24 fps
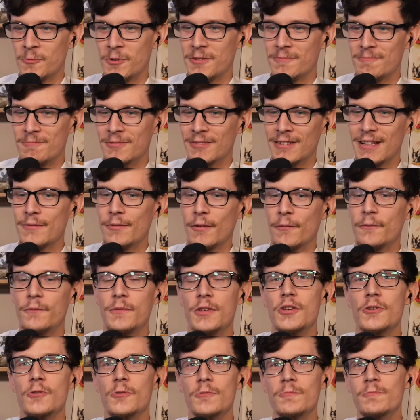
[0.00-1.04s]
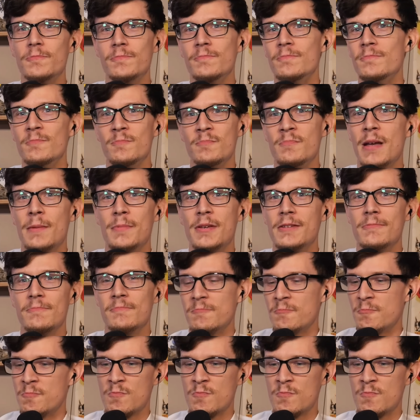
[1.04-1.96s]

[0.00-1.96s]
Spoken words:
would leave a few, maybe,